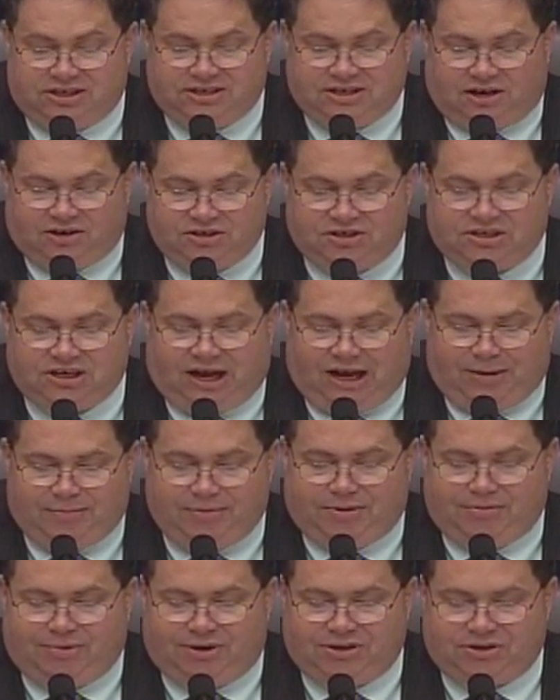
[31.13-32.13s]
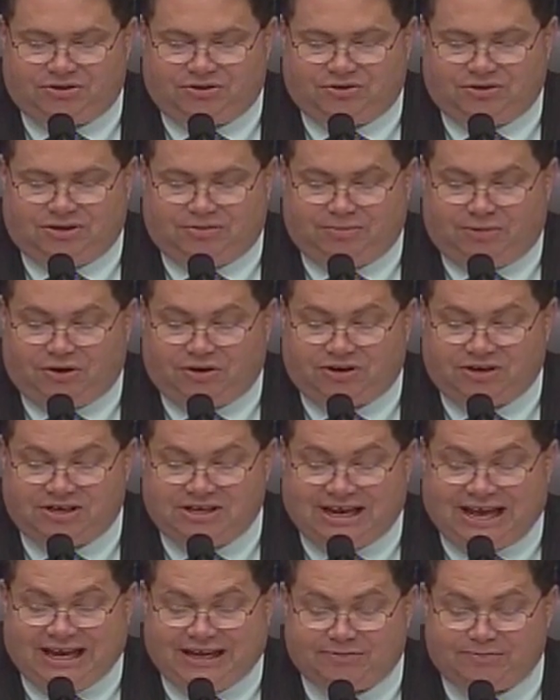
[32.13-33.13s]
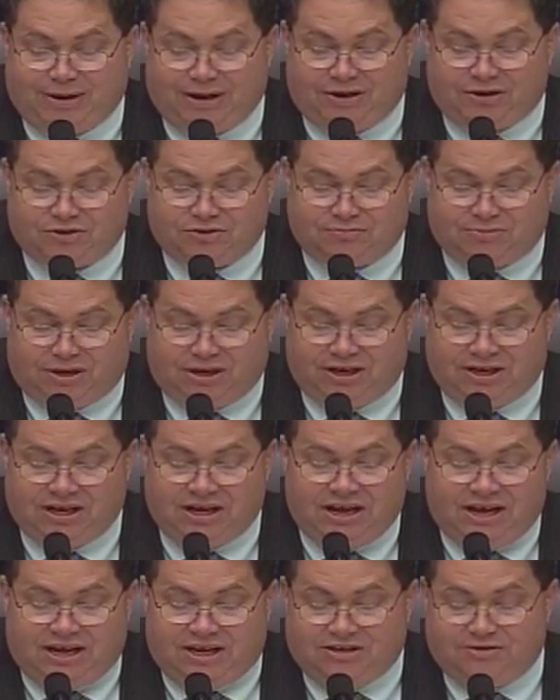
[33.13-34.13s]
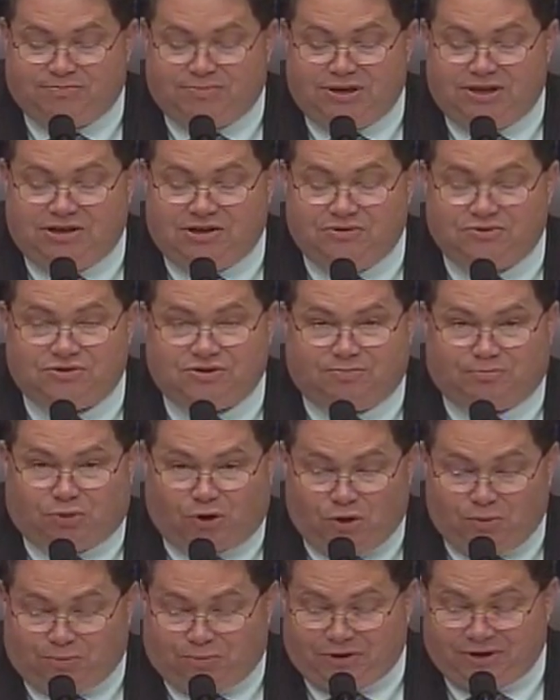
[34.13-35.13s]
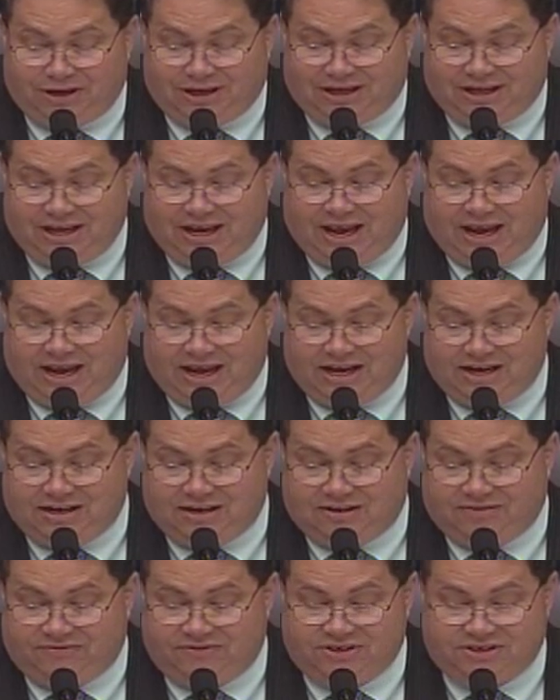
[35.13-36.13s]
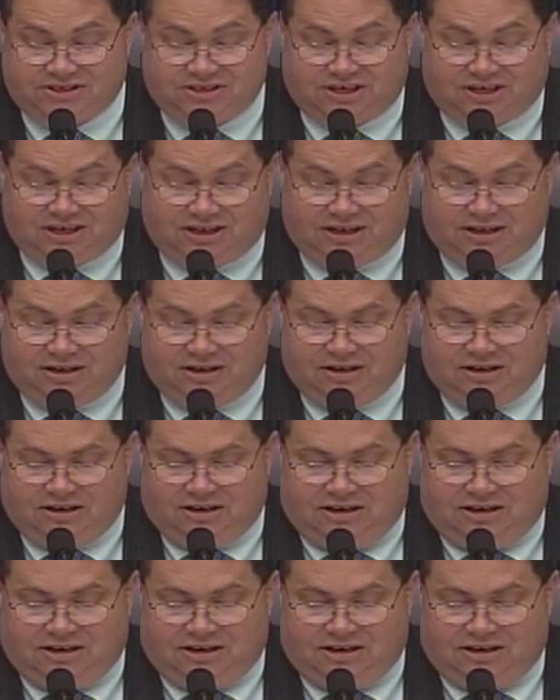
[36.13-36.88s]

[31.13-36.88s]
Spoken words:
it is our job to make sure the American taxpayers' money is being used appropriately and efficiently.